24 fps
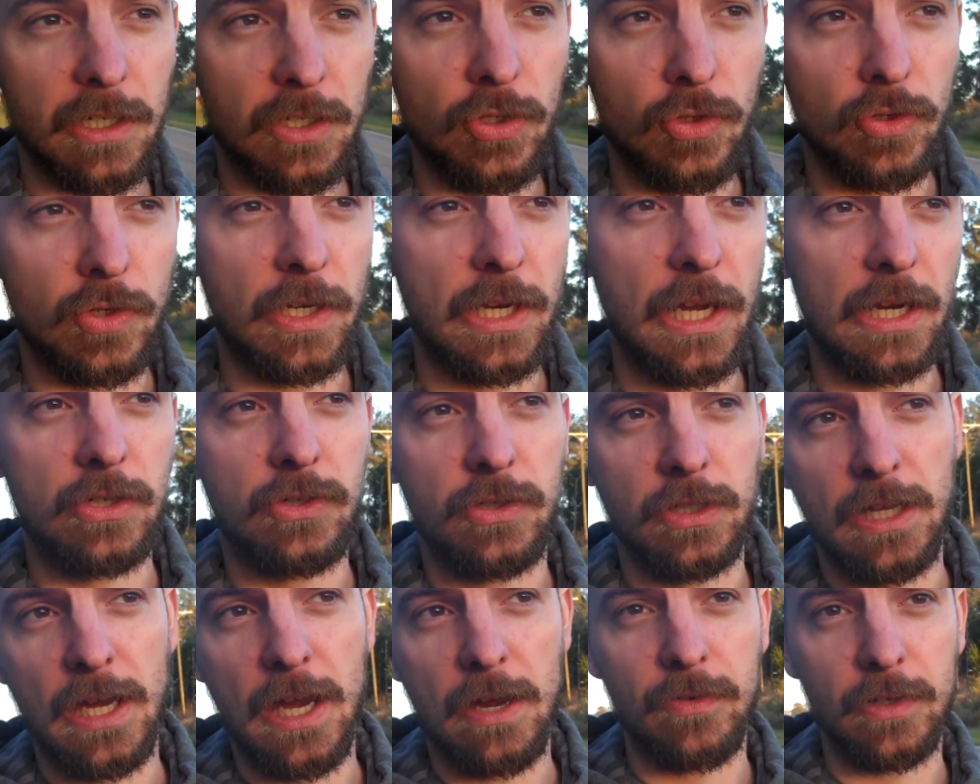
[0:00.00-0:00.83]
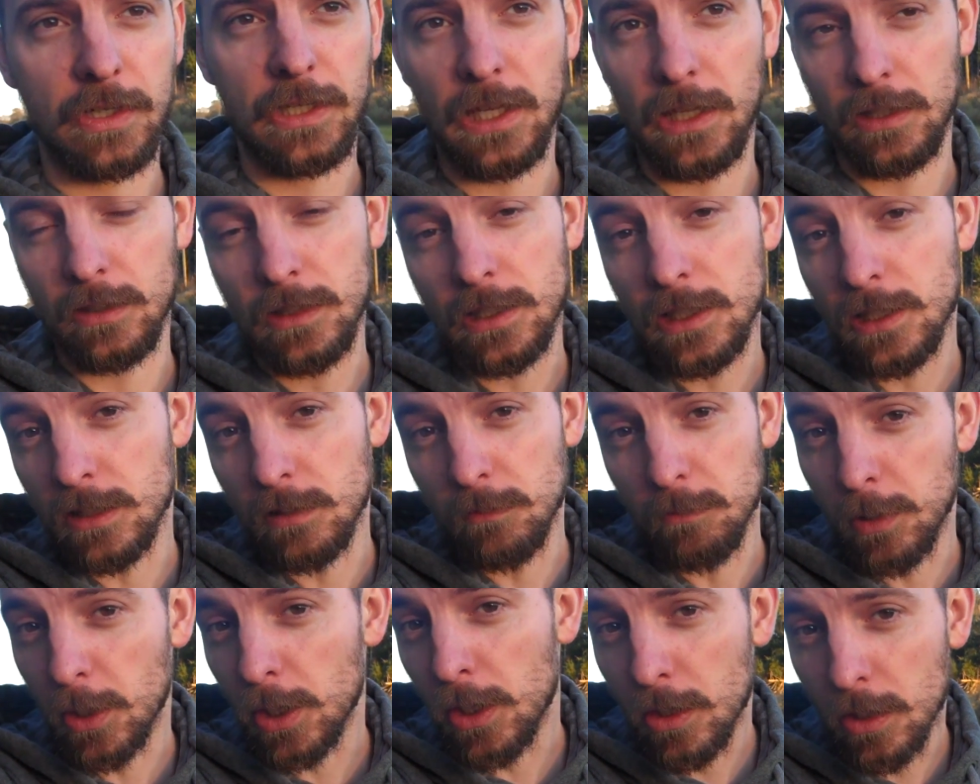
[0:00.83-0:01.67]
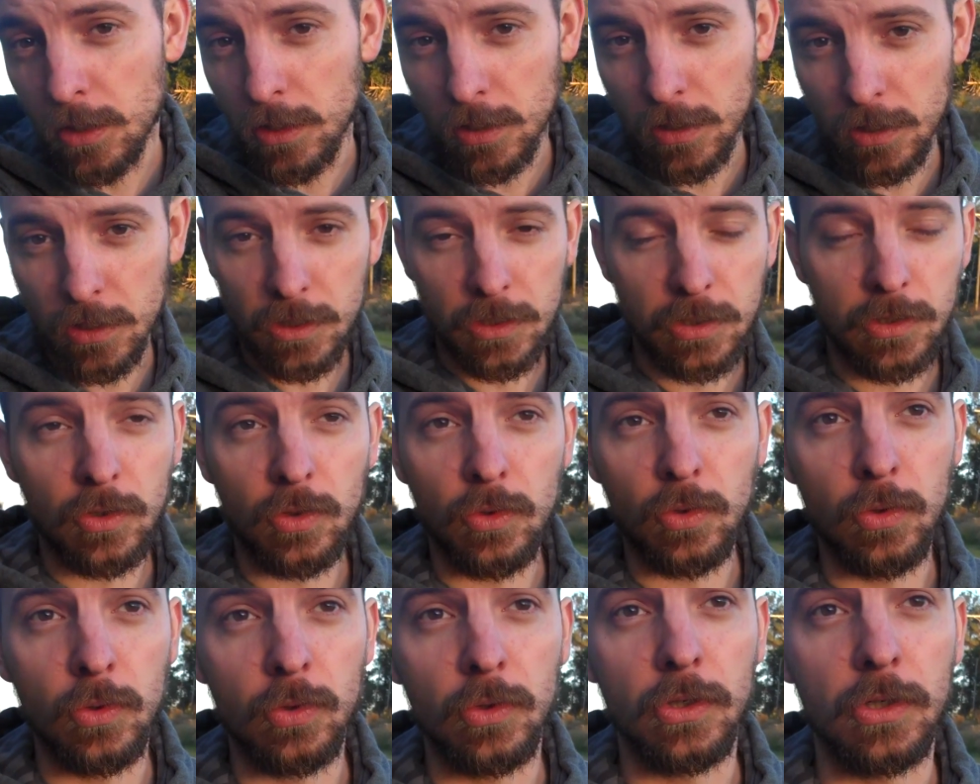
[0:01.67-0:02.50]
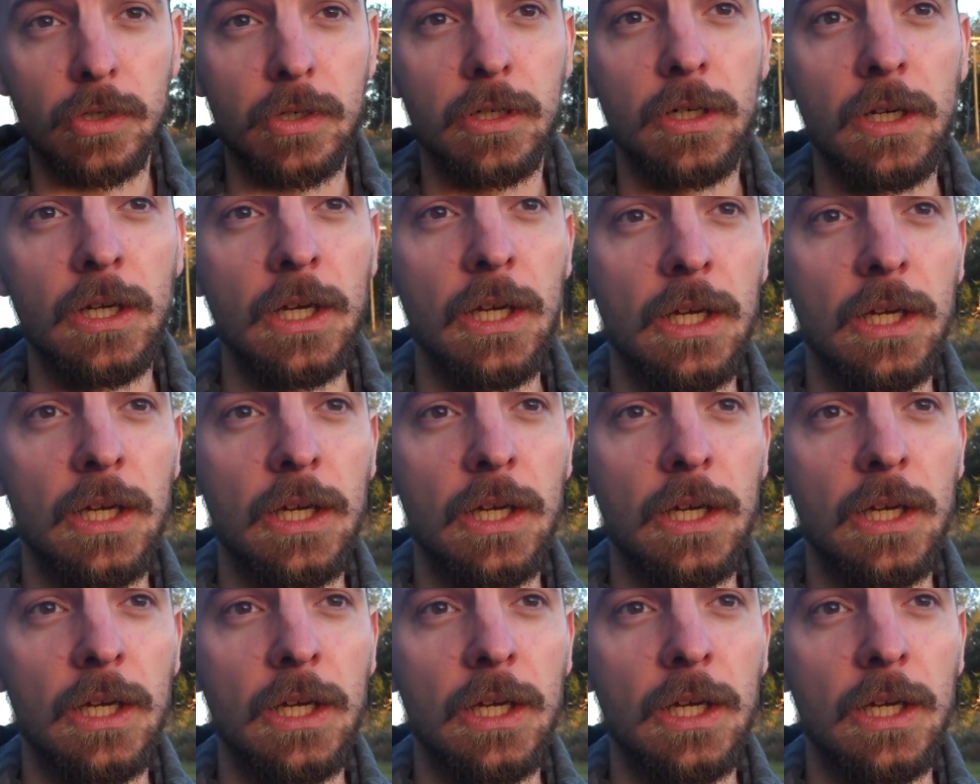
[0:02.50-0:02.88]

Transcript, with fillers: You could actually have a cantina bar or,